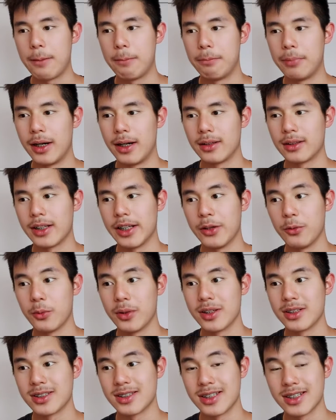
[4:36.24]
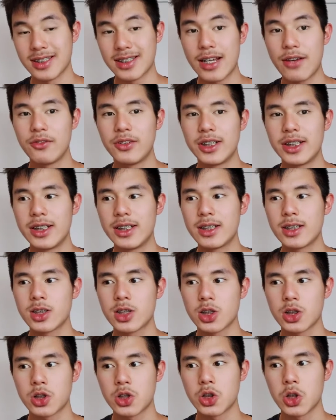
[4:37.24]
But it was the
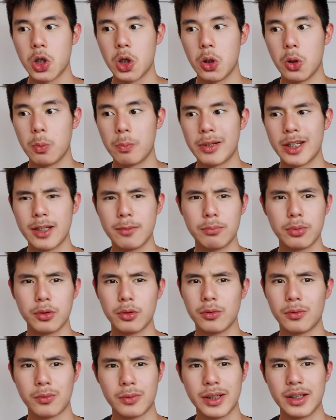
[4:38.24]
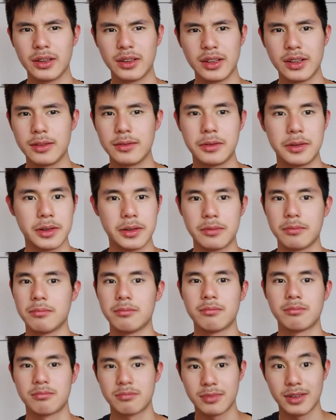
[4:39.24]
70s, so people really
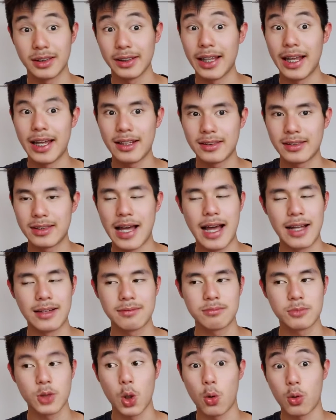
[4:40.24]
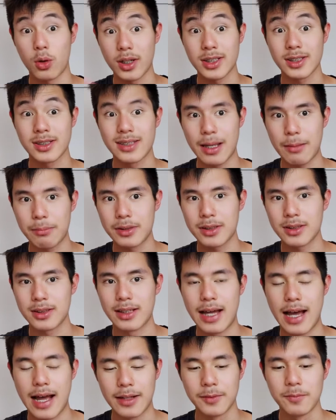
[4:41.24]
didn't like that or accept
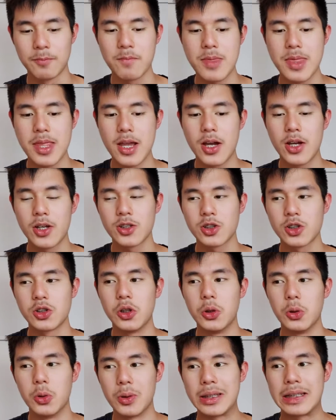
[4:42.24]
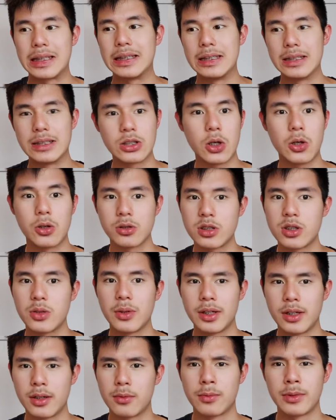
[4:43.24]
that. So he's also
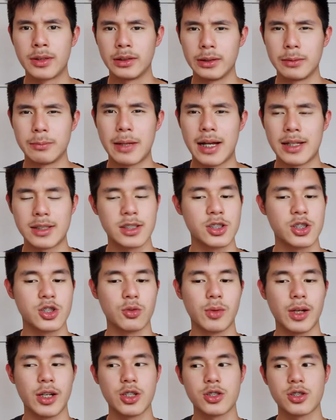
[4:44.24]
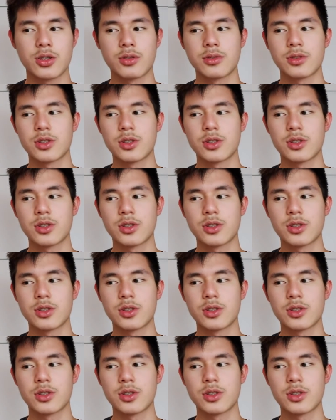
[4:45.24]
in a really bad situation.